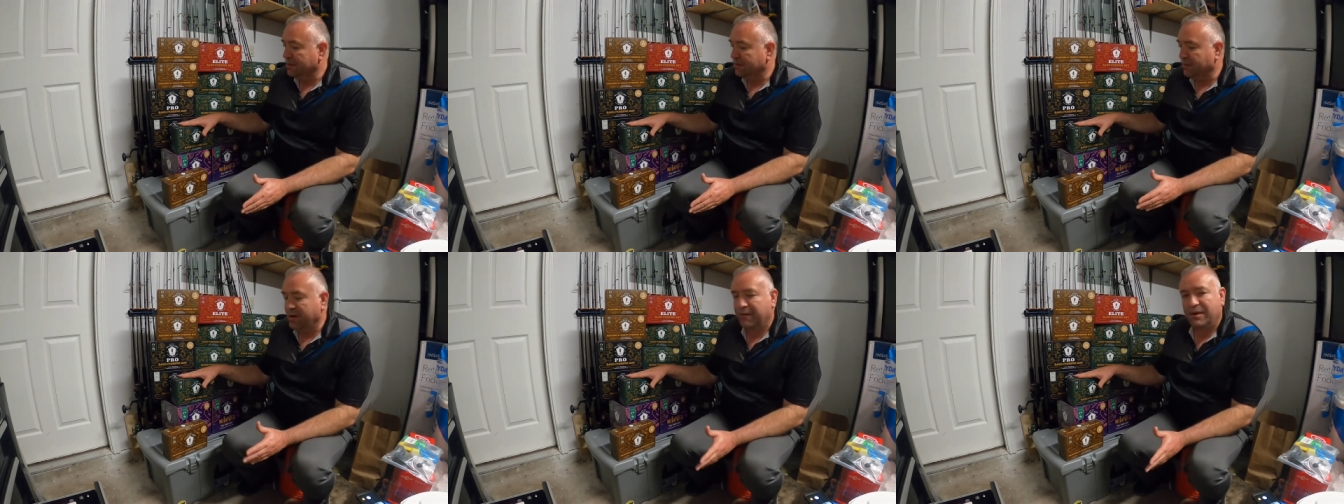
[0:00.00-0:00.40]

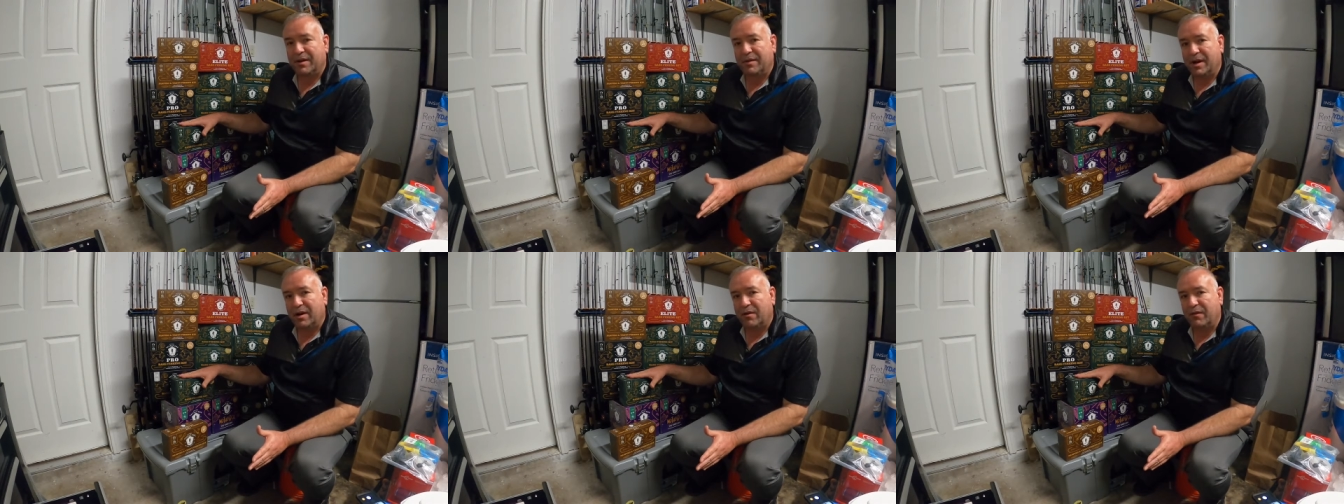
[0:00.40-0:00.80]

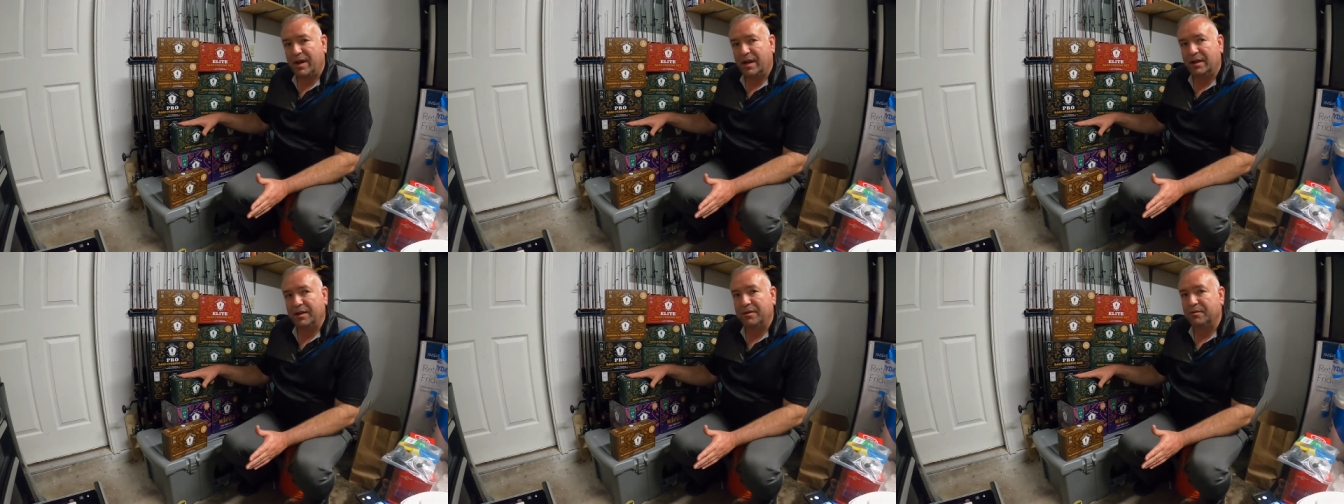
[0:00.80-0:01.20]
$25
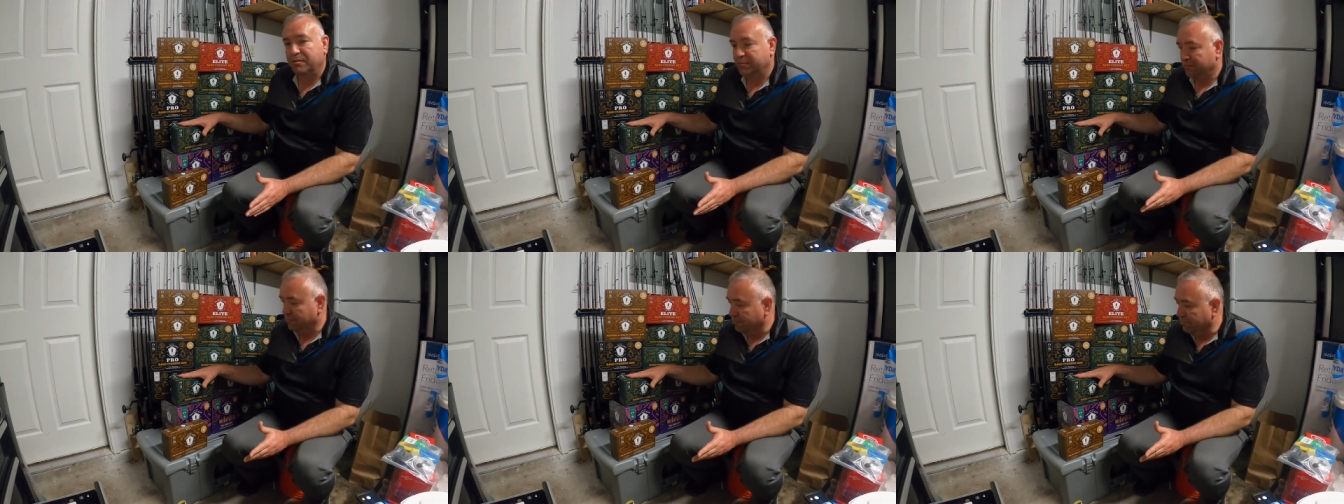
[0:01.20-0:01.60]
value,
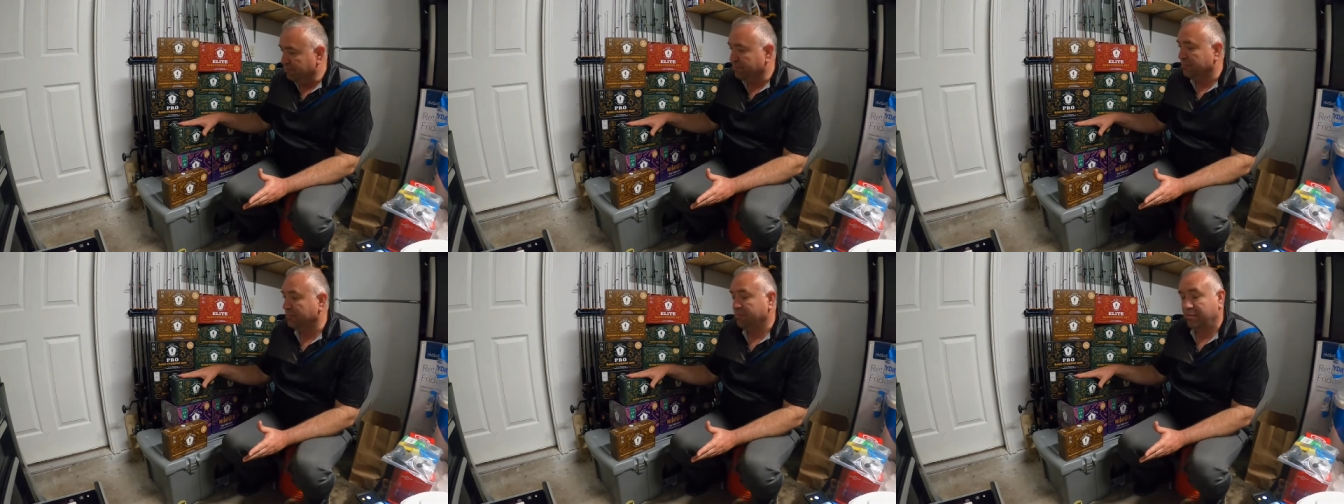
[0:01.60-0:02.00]

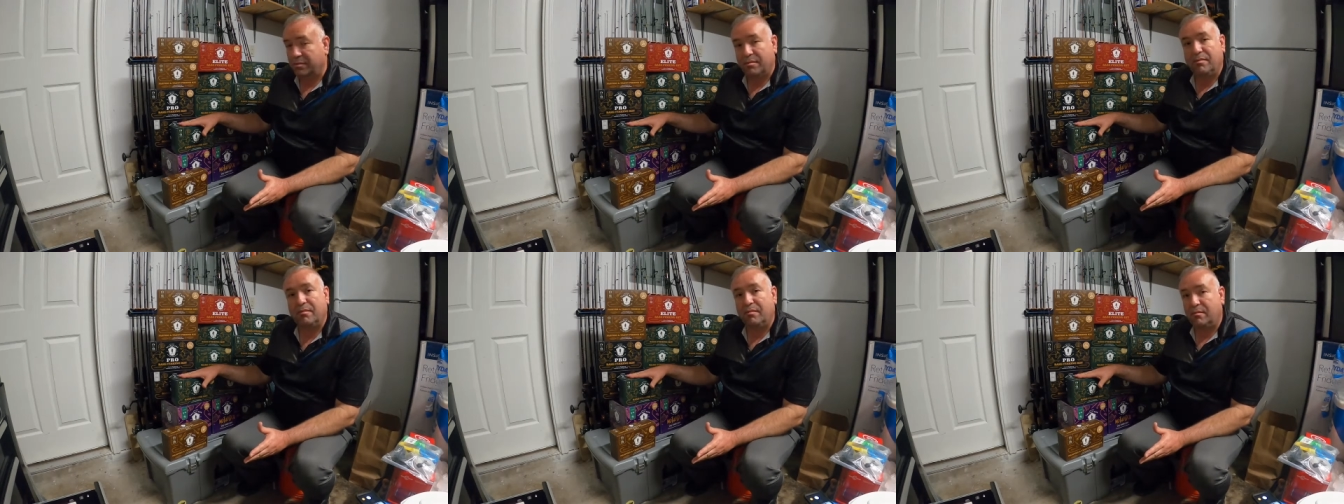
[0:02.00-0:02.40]

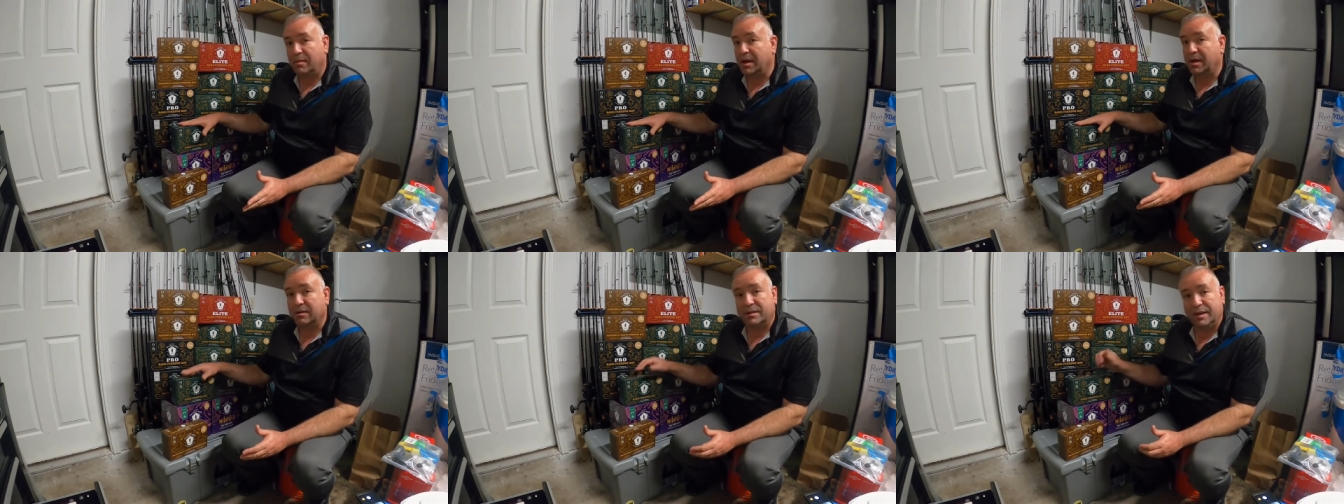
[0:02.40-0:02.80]

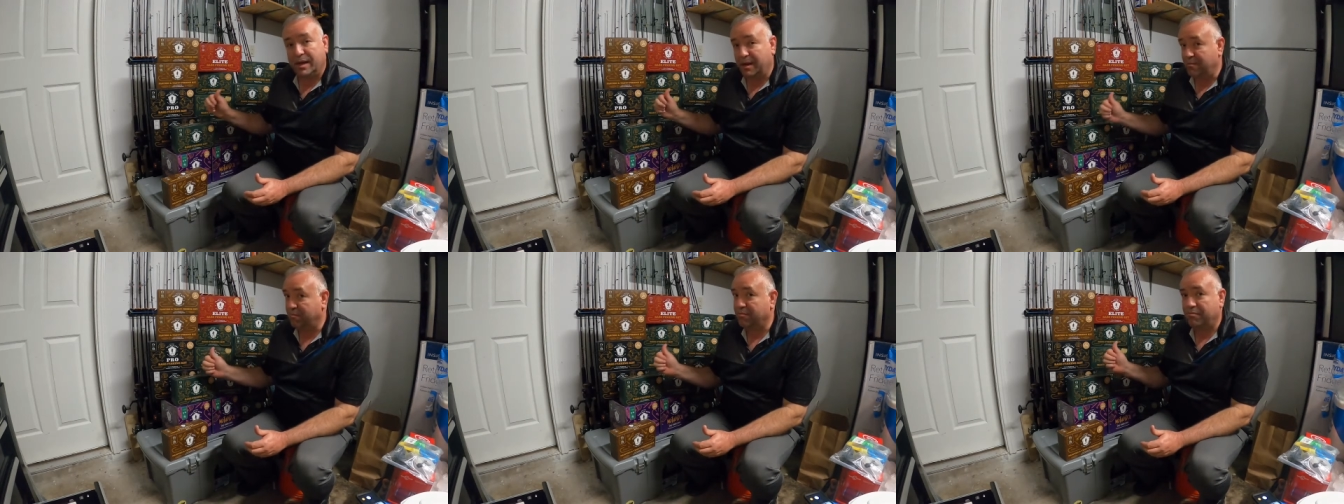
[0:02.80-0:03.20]
I'll
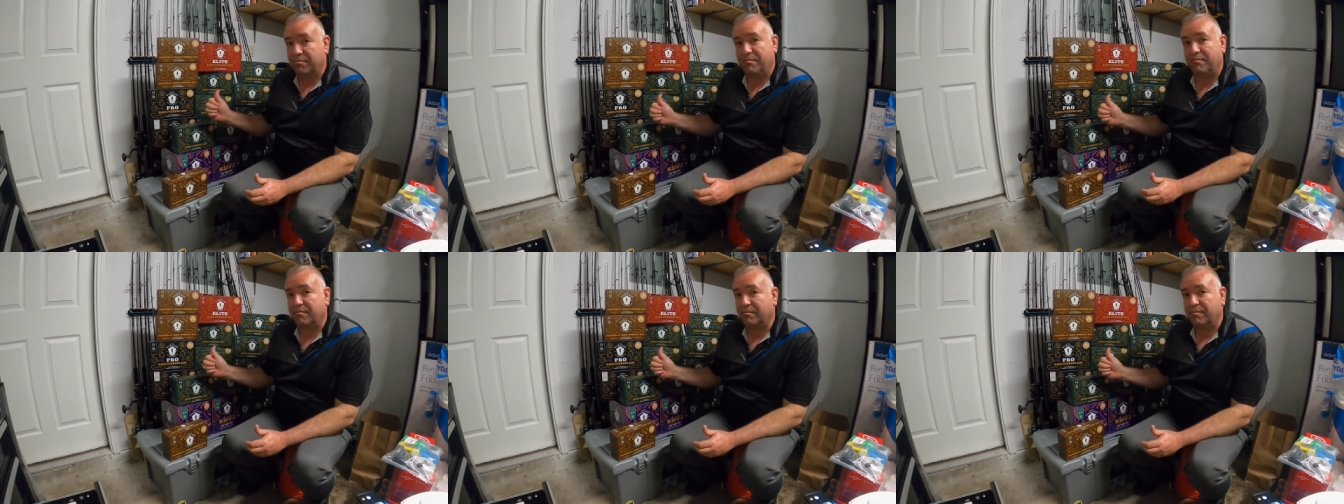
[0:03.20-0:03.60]
say
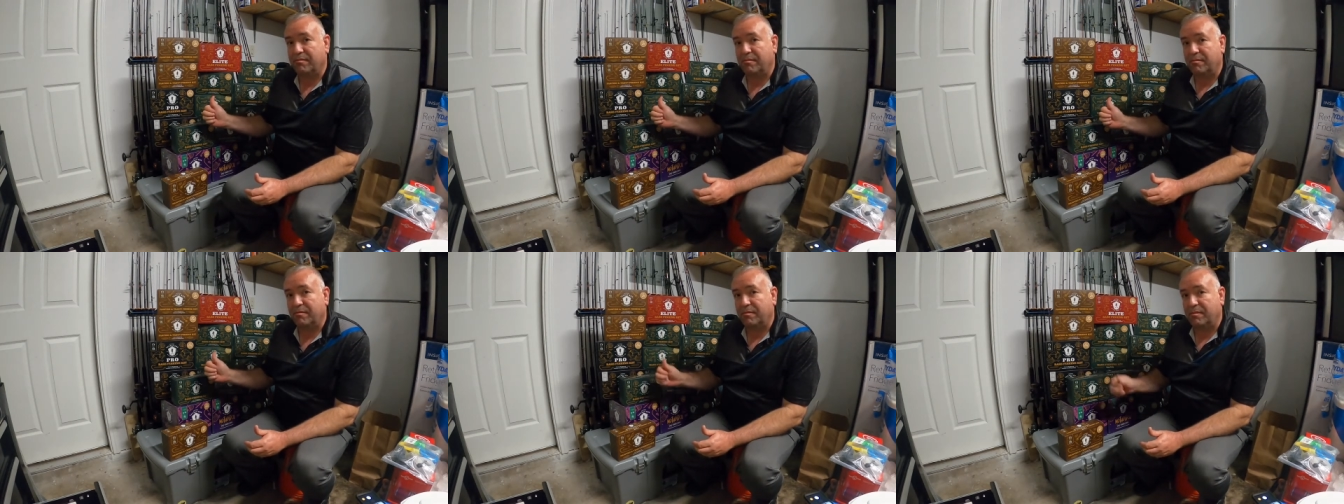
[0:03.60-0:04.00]

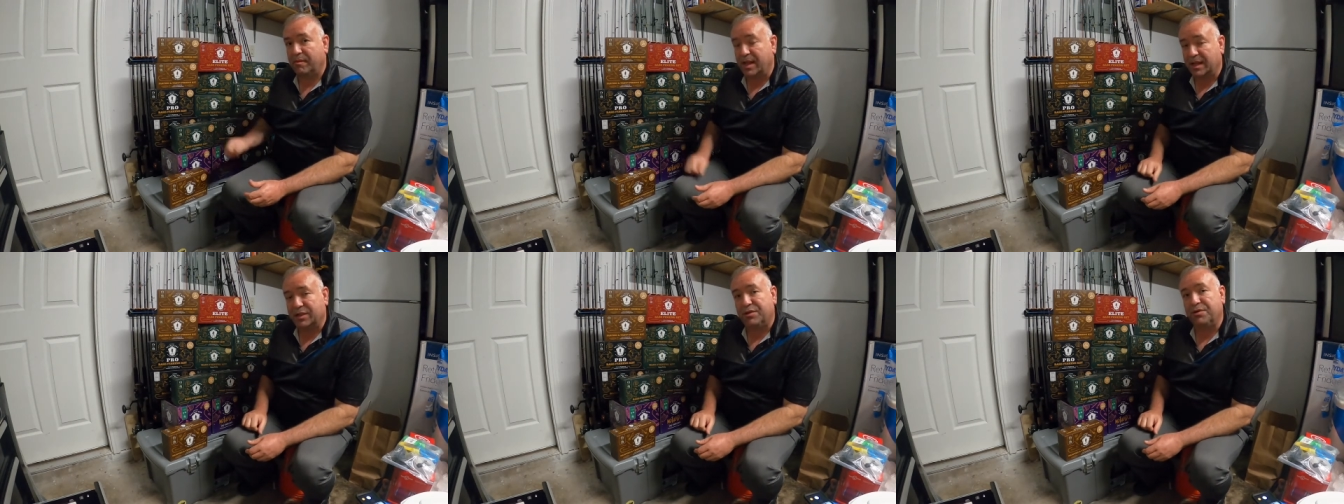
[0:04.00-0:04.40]

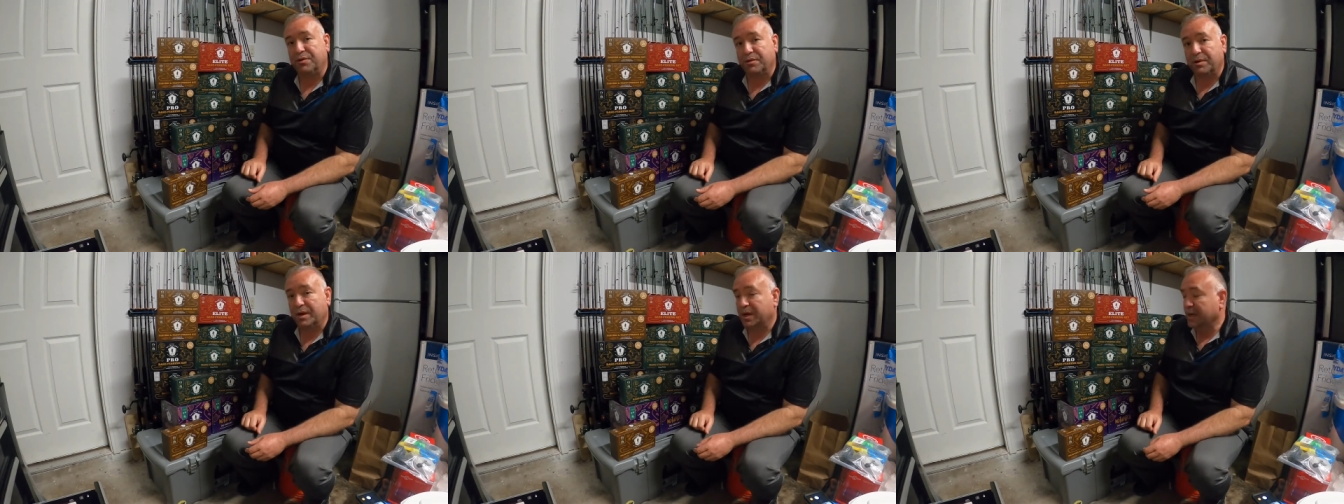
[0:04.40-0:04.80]
that's true.